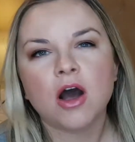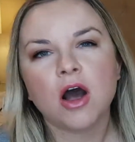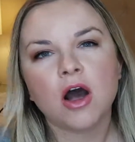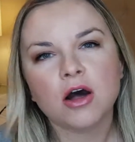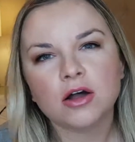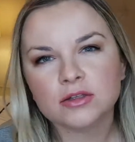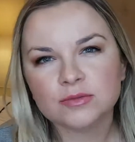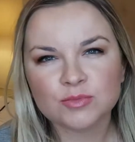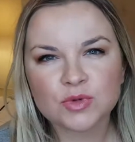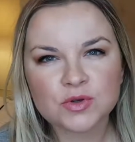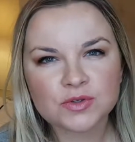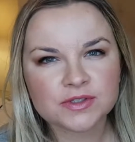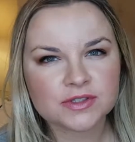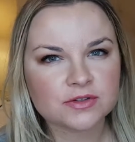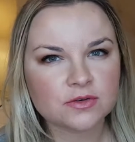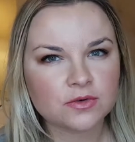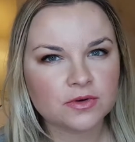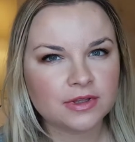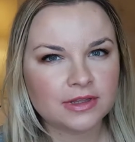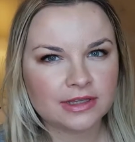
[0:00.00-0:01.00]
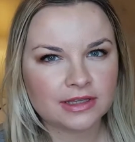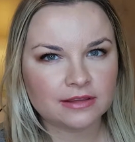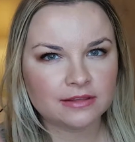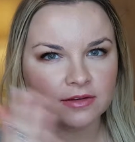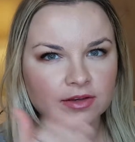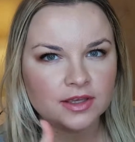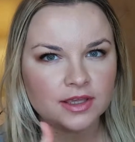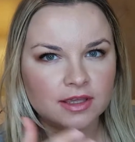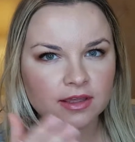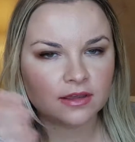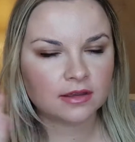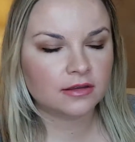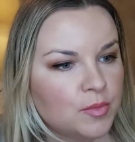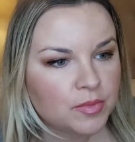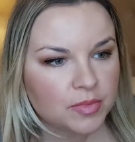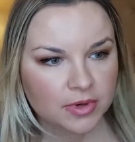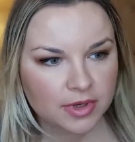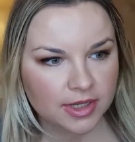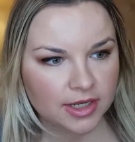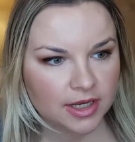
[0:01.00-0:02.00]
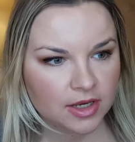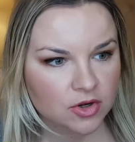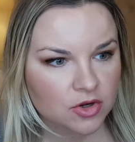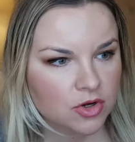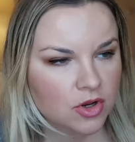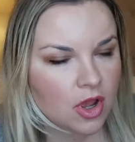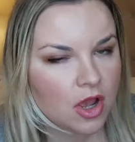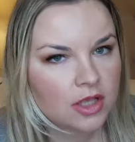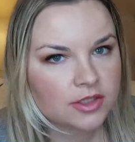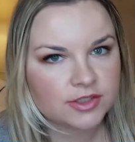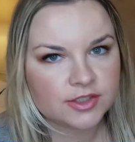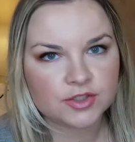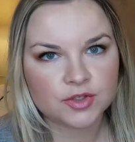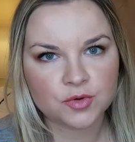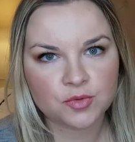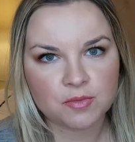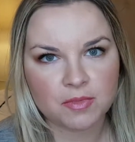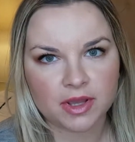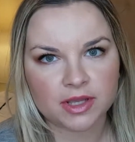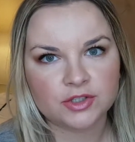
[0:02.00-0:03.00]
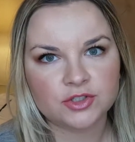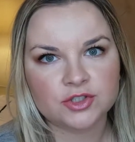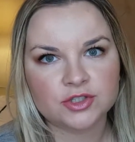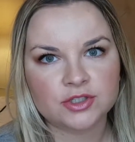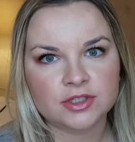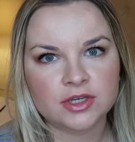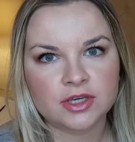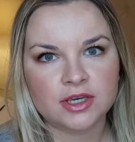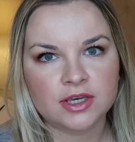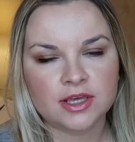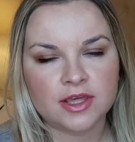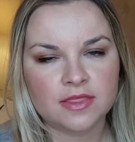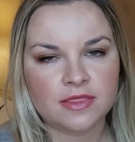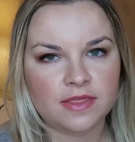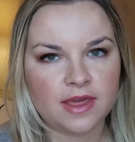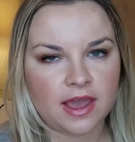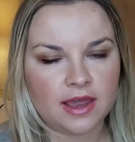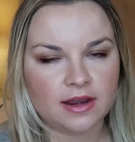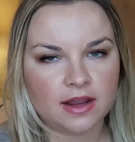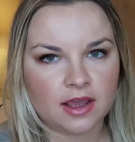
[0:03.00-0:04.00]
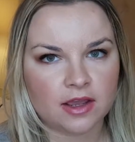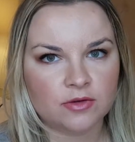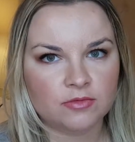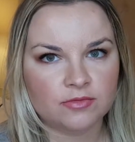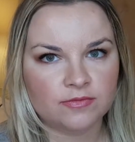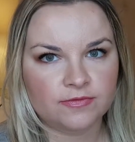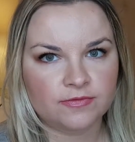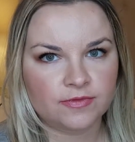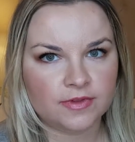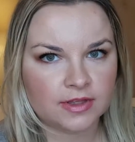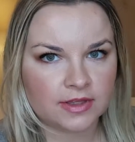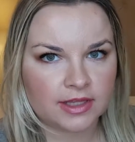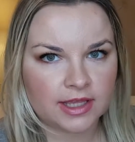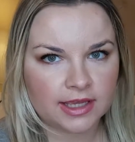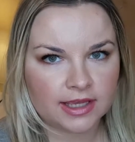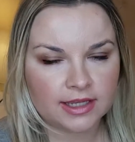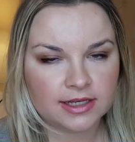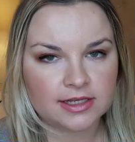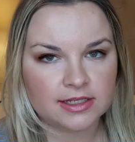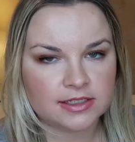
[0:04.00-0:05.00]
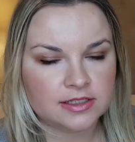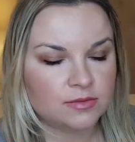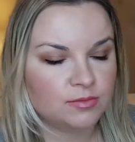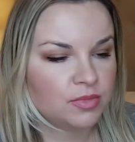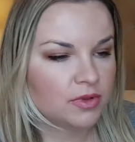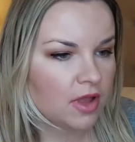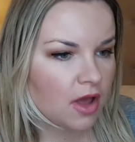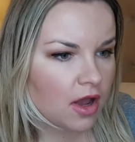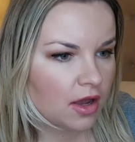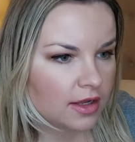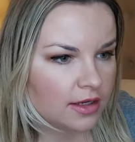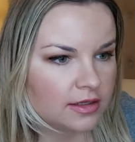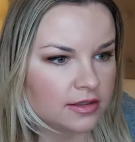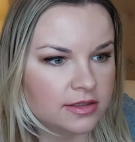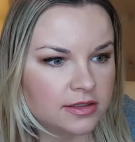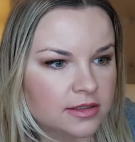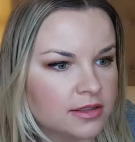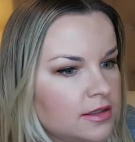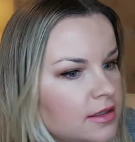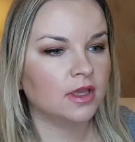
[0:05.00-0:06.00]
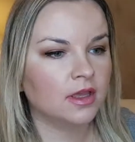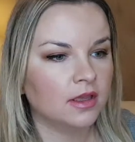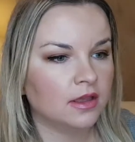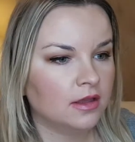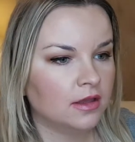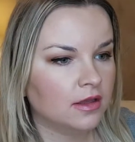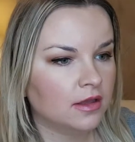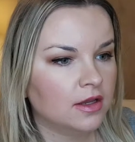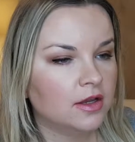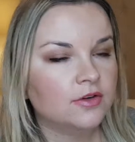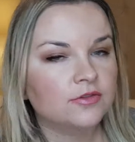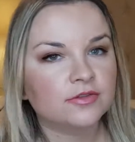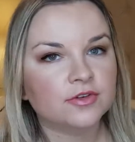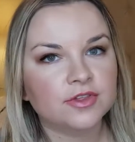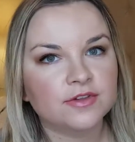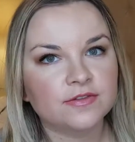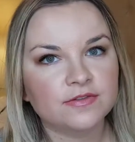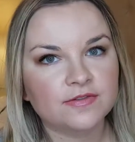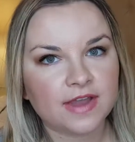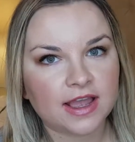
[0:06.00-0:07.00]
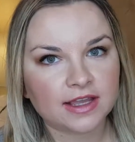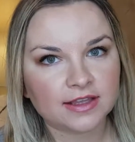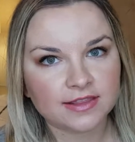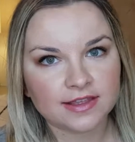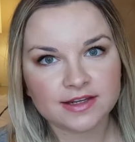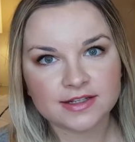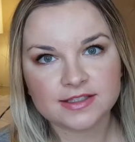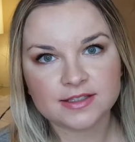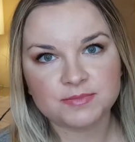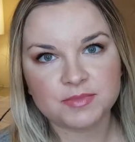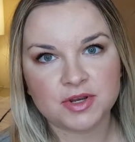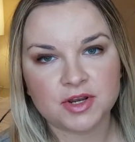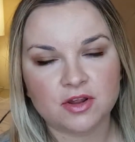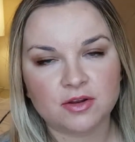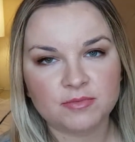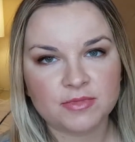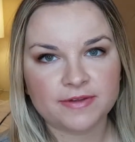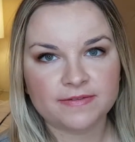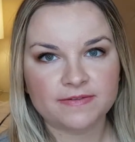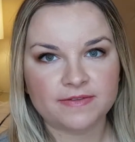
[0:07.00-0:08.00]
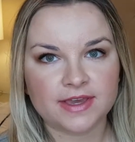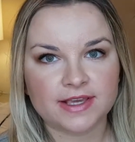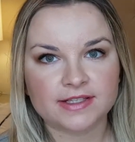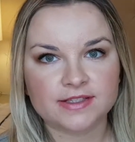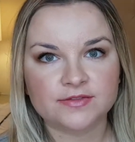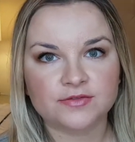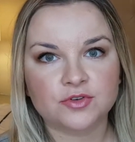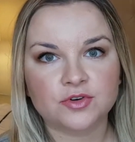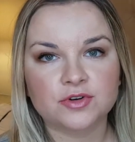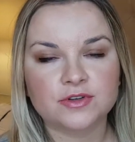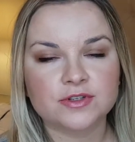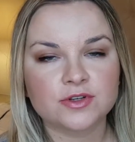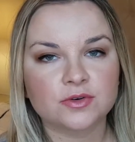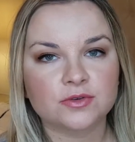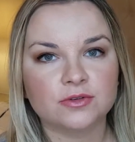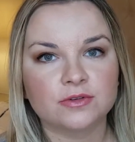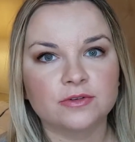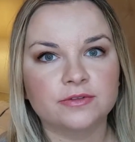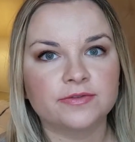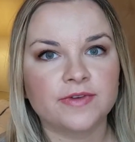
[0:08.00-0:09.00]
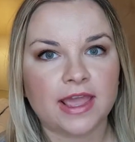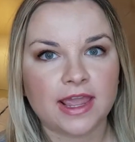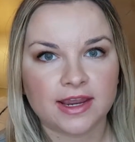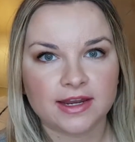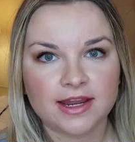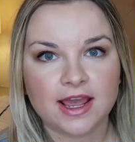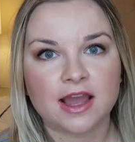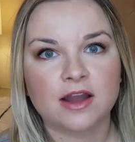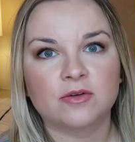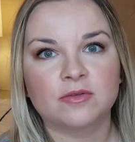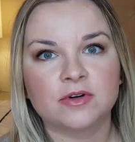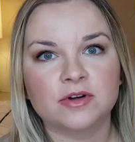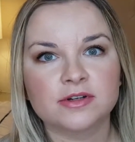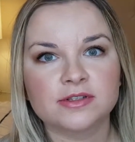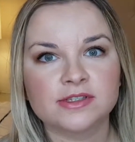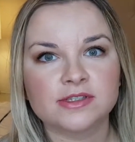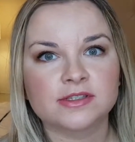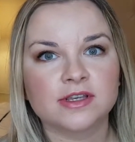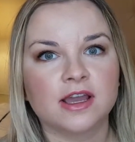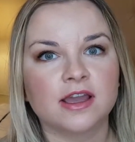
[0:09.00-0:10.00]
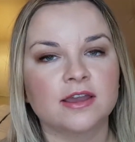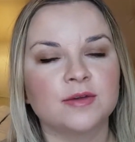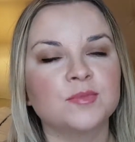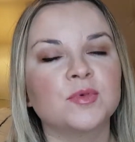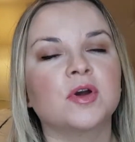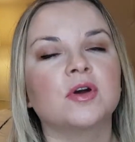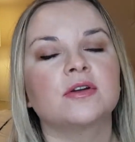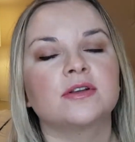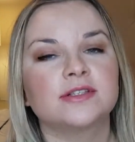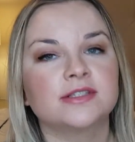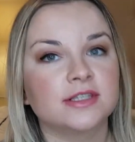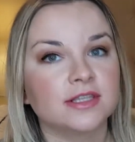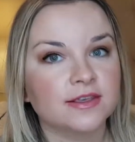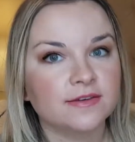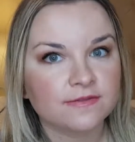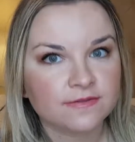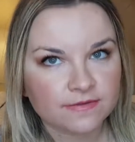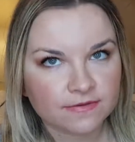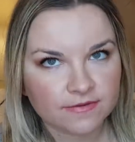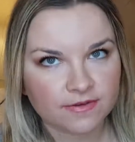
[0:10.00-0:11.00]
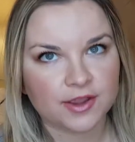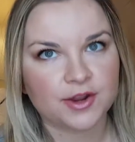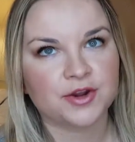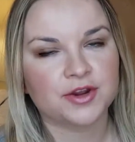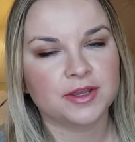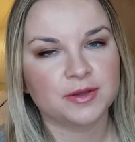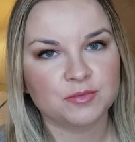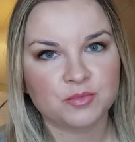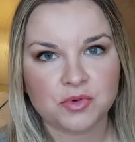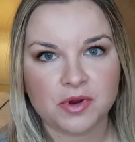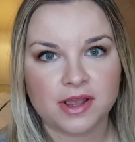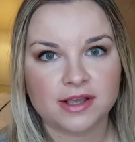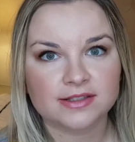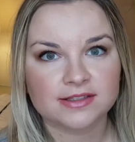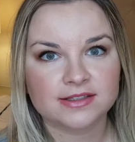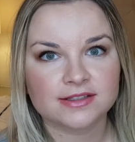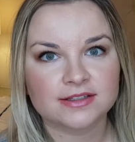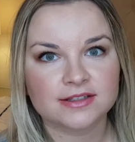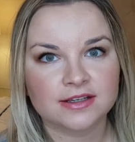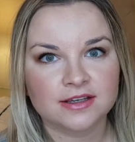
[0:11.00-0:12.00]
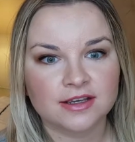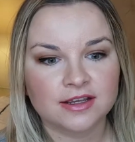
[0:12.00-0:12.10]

almost oily looking, but not so much that I feel like I need to blot. For the fact that it's been on my face for a total of 8 hours, I'm honestly very impressed.